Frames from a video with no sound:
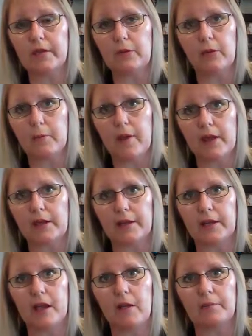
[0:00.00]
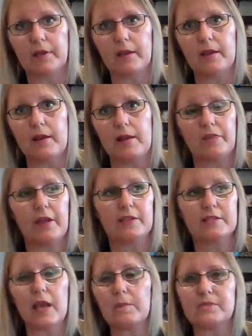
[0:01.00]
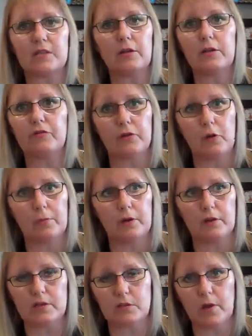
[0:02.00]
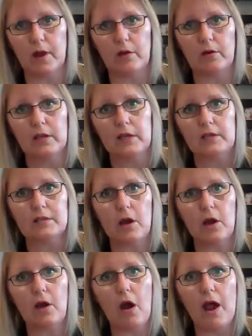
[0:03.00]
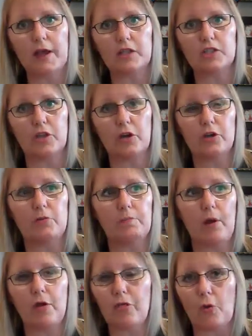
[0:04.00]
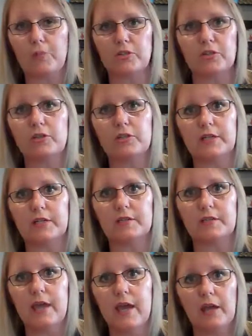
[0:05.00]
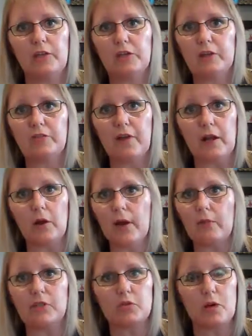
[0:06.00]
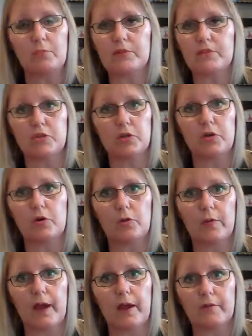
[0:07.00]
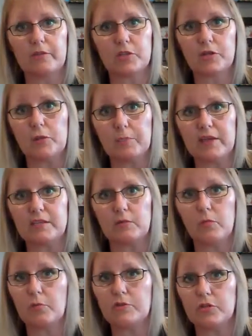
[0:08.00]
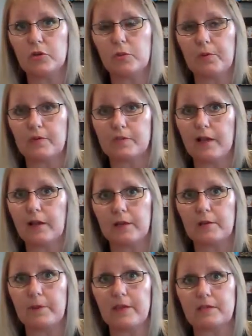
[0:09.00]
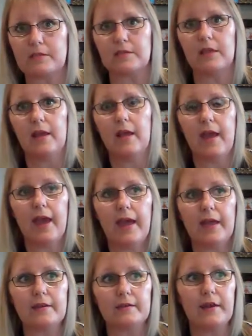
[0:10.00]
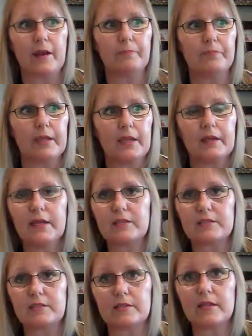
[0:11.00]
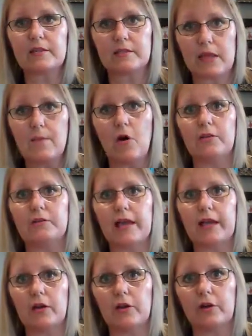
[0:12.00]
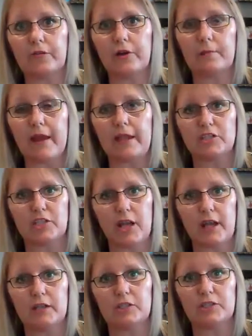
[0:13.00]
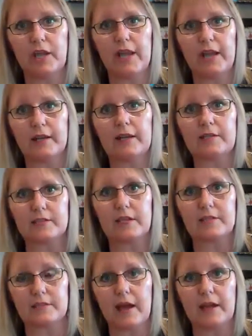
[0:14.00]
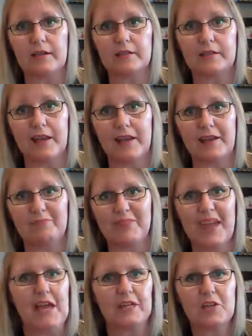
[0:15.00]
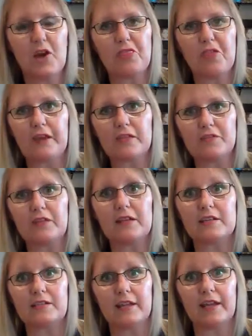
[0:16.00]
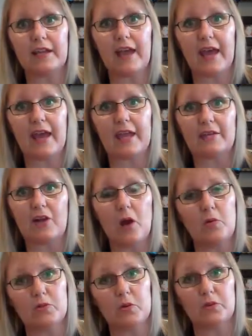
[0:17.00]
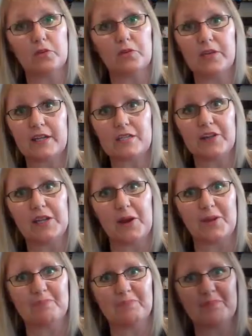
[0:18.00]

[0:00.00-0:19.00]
network marketing company that is absolutely phenomenal as well. So I could show you both opportunities, and you could evaluate which one would suit your uh, suit you best and what would suit your personality best. And um, let's let's come on, take a look at it, make a change, and let's get started today. So thanks for listening, and I will talk to you in the next video.